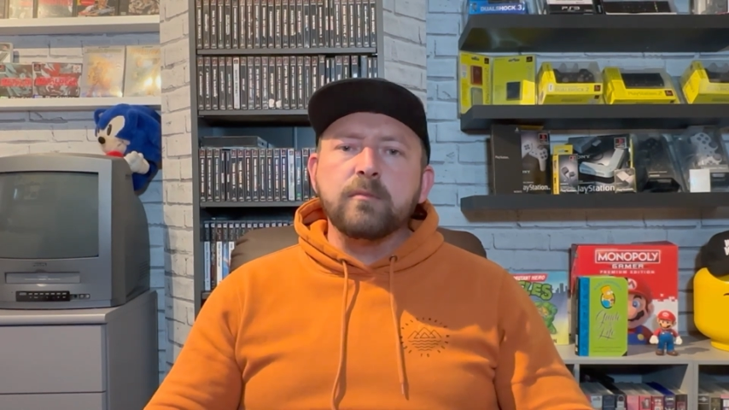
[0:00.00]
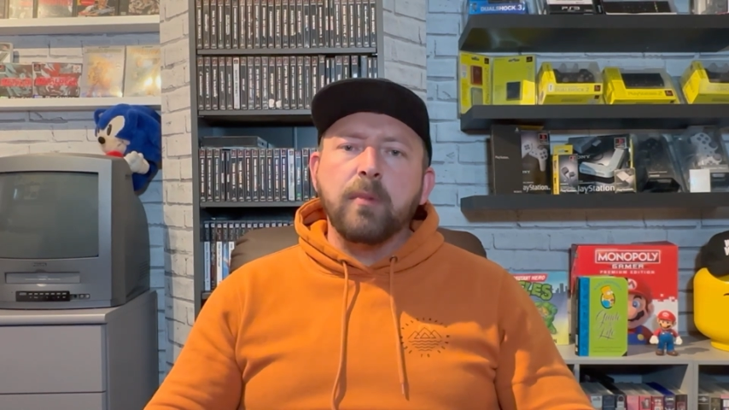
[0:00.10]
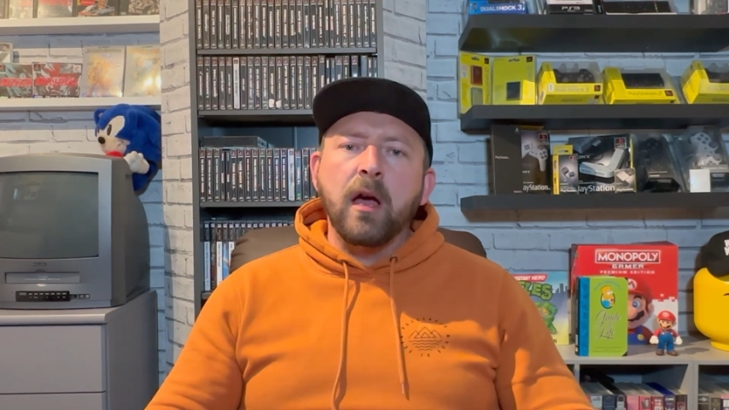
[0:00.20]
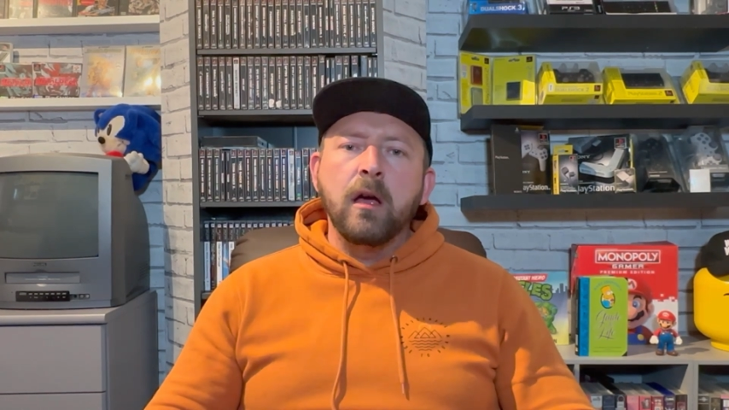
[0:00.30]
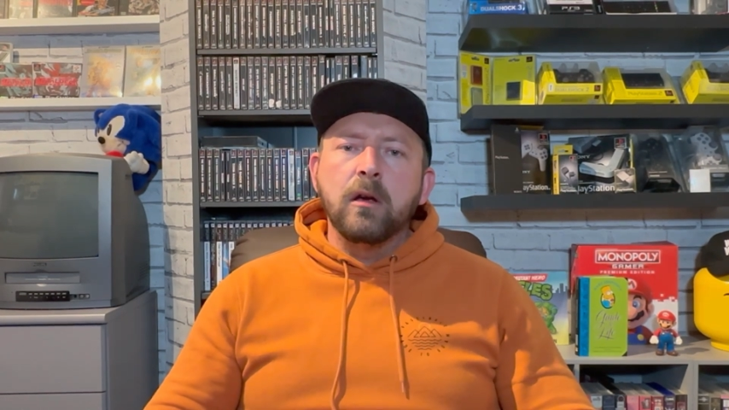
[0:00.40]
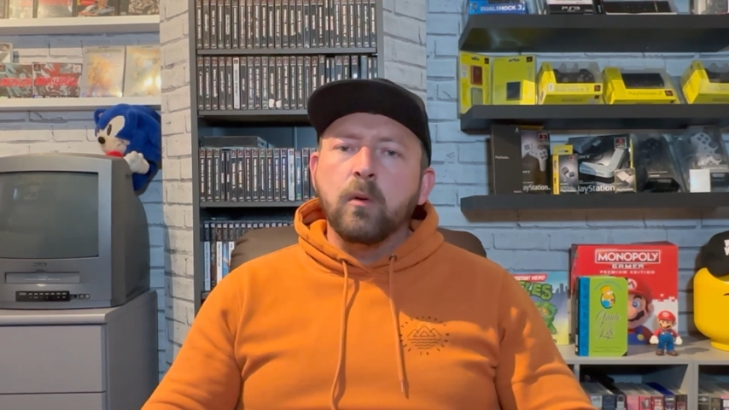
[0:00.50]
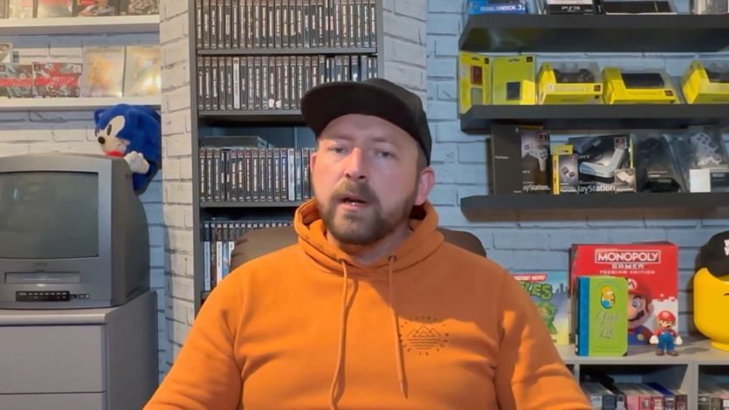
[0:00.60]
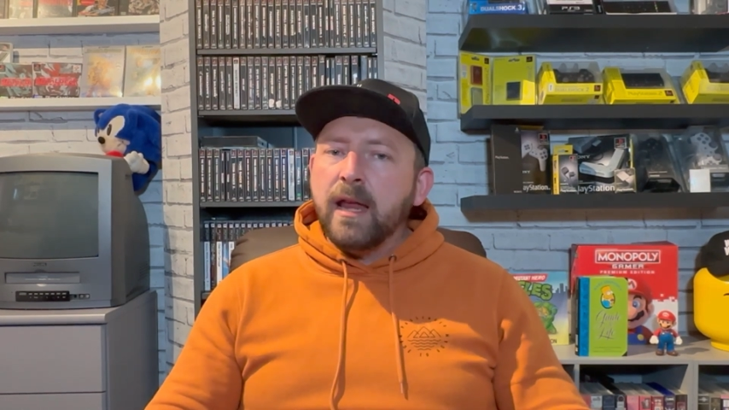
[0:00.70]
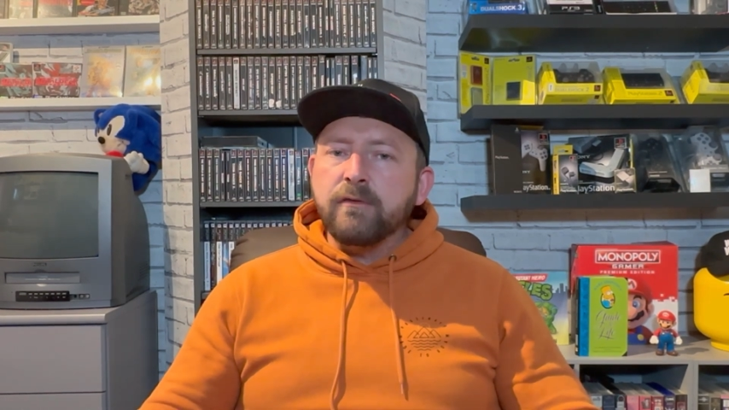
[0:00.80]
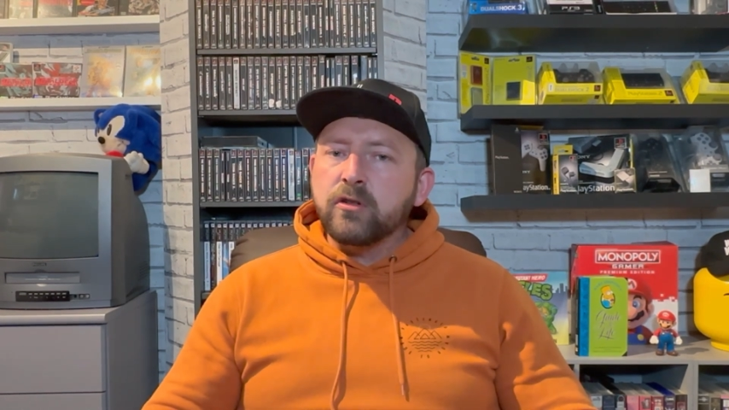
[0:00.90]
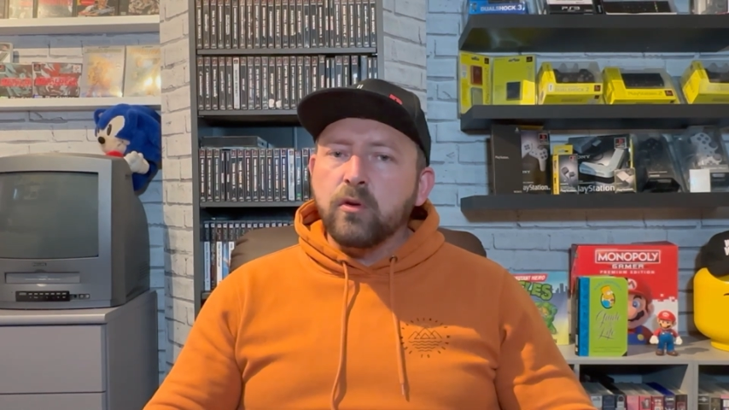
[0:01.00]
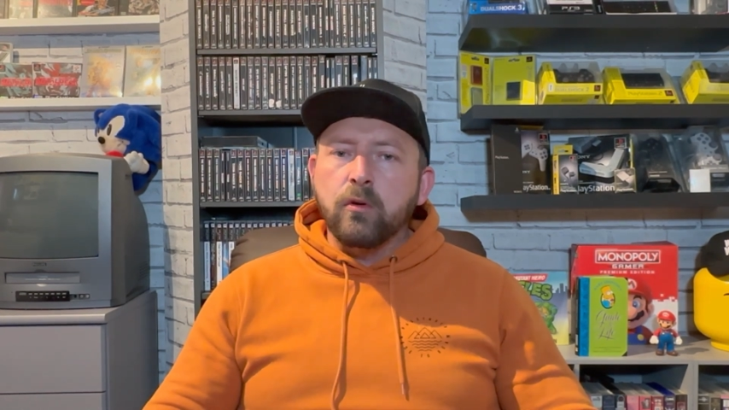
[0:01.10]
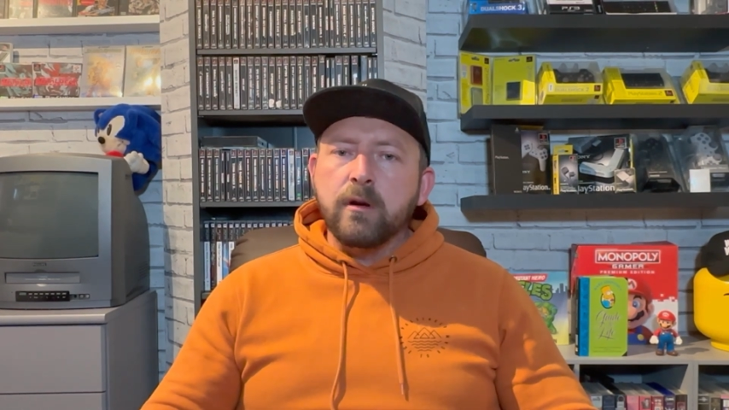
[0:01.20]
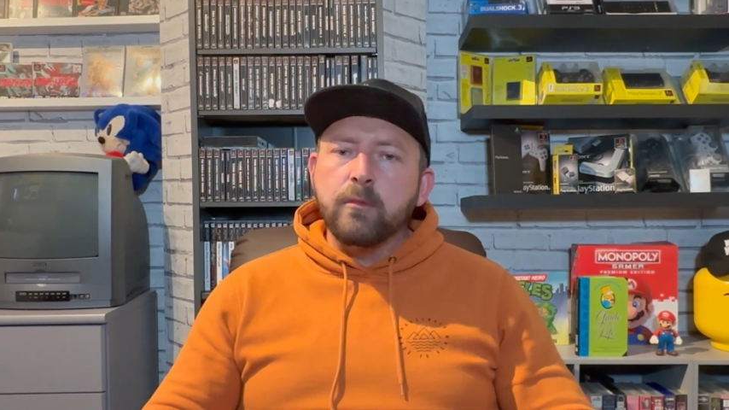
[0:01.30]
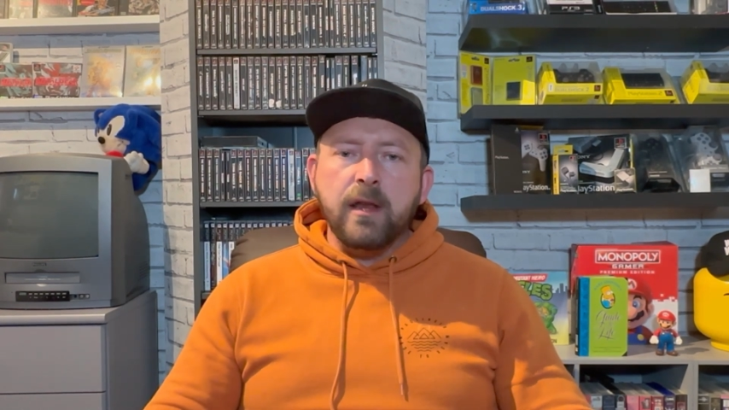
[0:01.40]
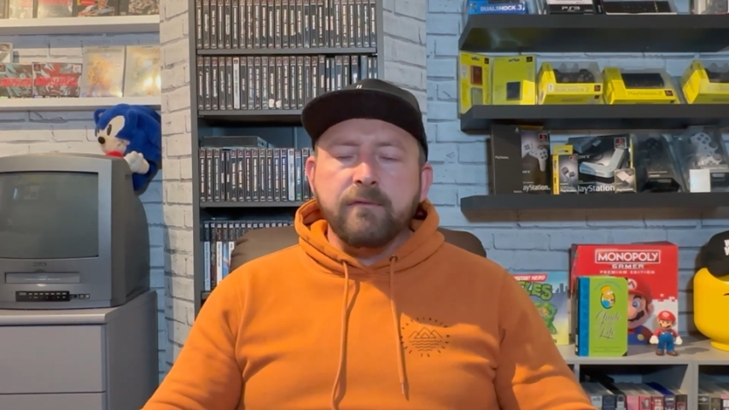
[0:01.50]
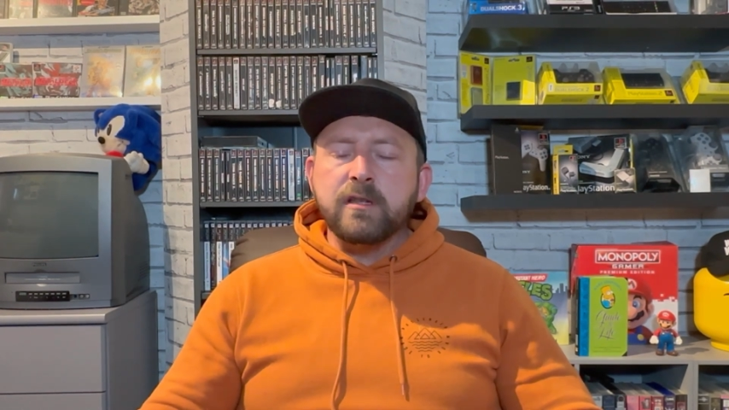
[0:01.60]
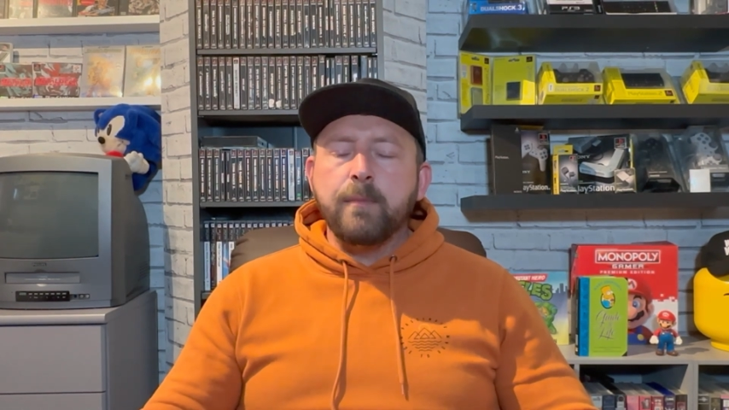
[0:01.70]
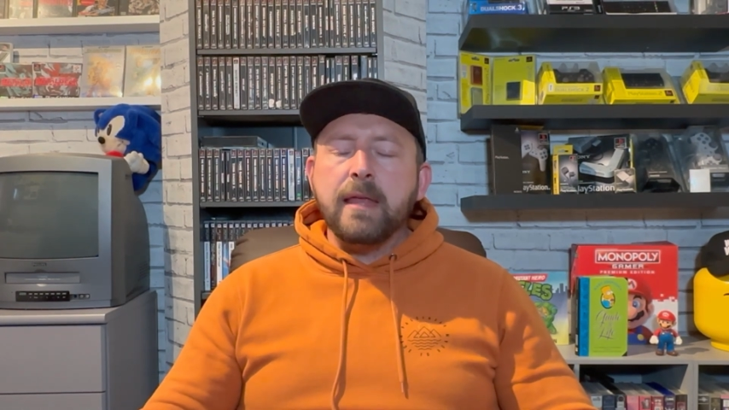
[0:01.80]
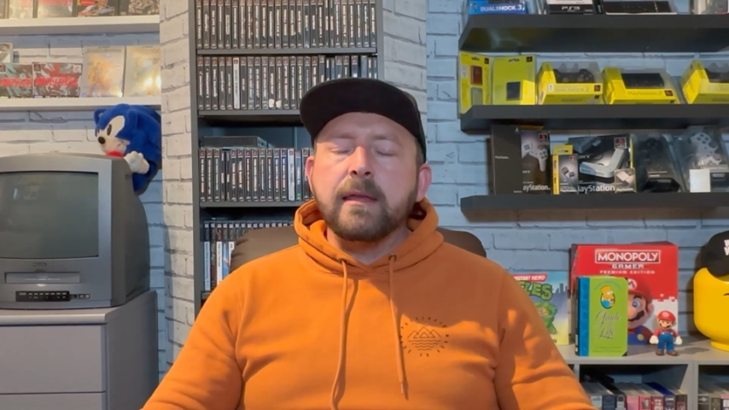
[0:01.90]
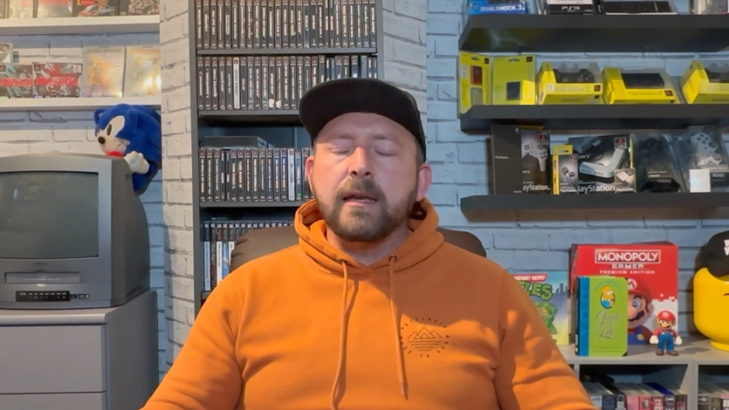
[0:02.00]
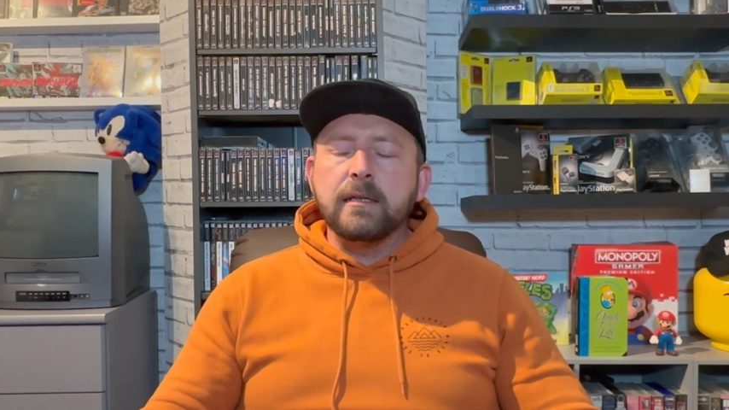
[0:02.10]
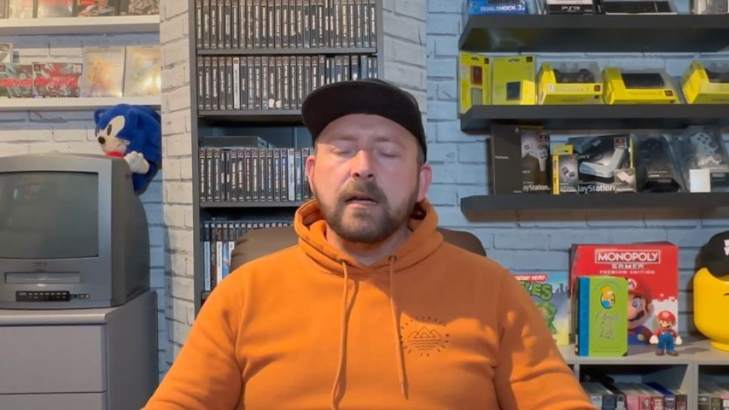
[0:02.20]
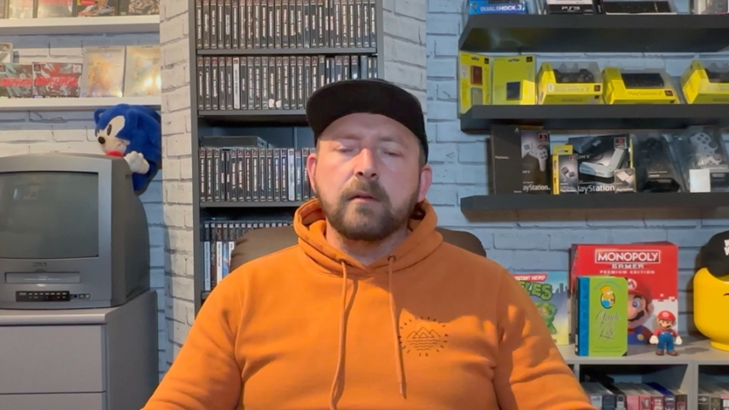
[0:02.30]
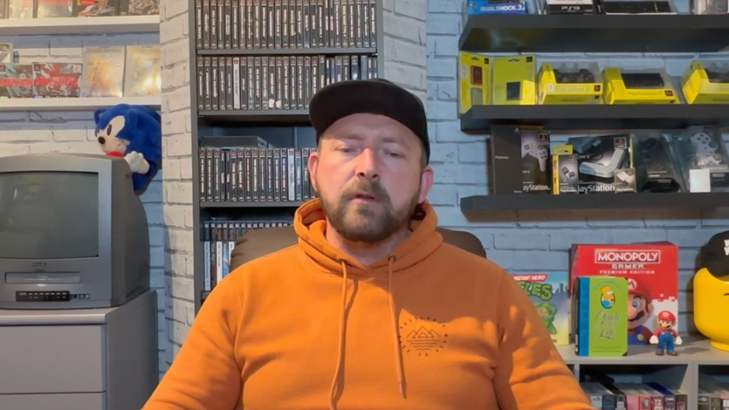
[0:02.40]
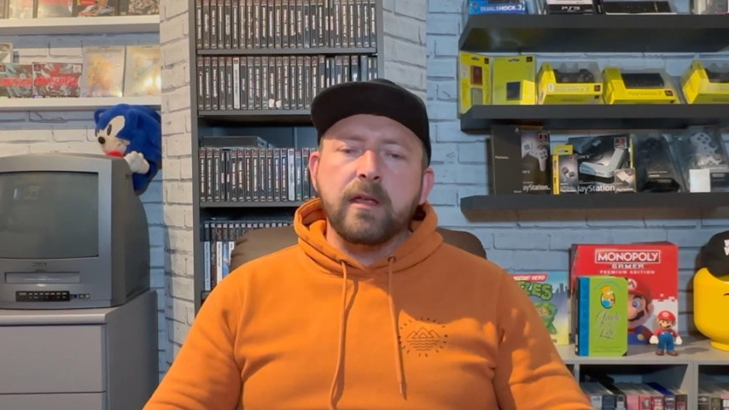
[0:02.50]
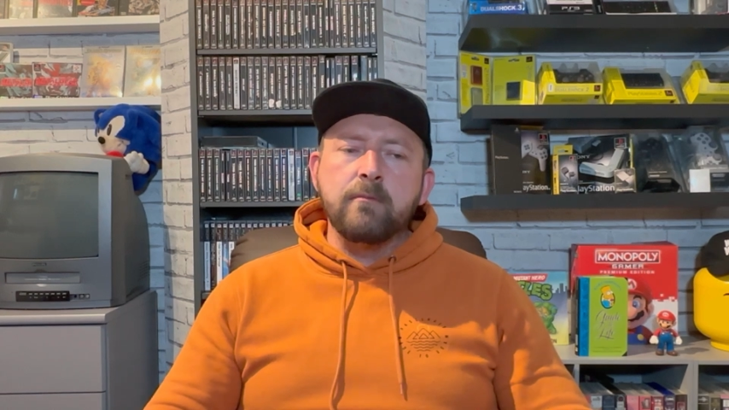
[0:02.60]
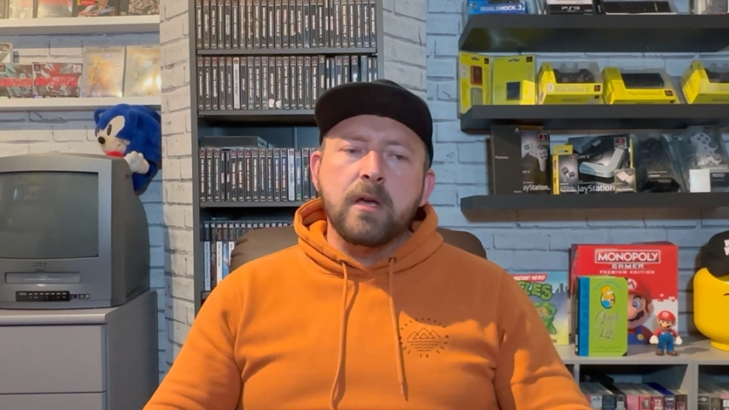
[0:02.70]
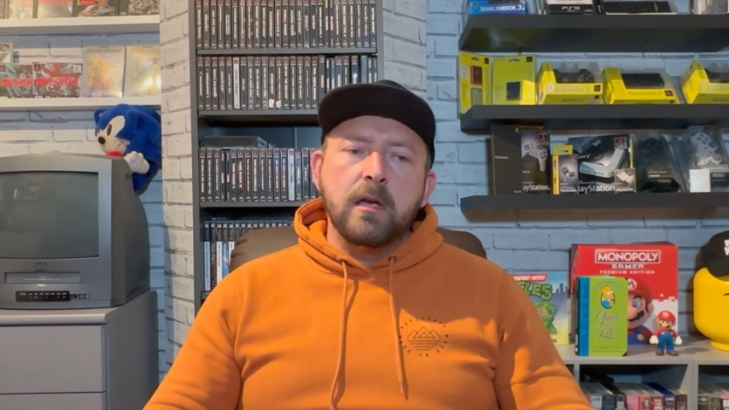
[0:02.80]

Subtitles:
but we never saw him, we never spent any time with him.